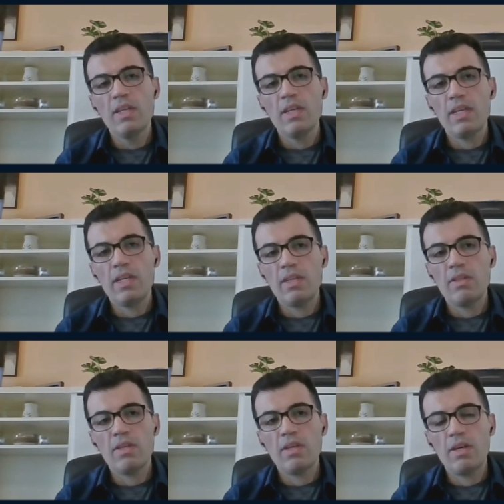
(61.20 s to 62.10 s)
and
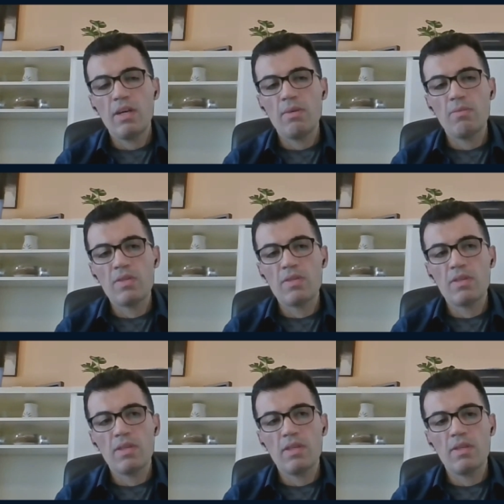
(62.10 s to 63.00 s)
I'm not
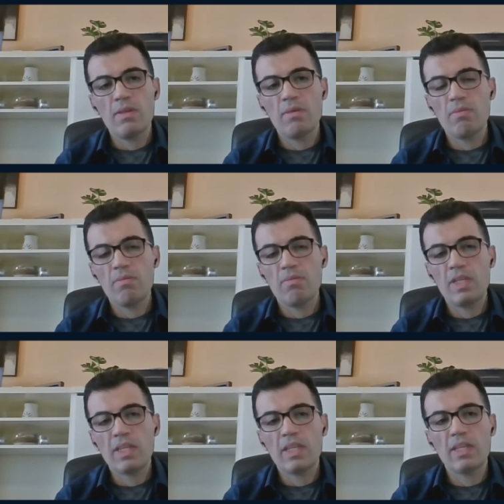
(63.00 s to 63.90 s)

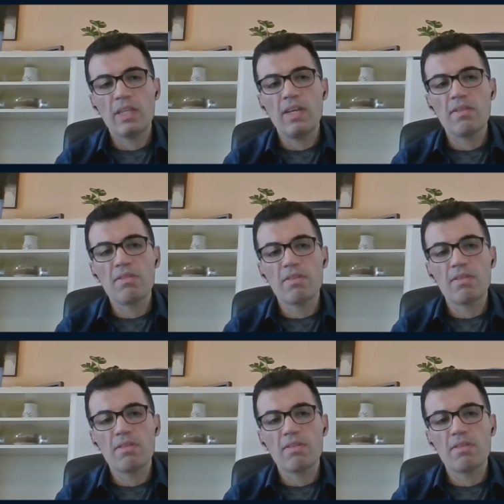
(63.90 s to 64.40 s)
thinking that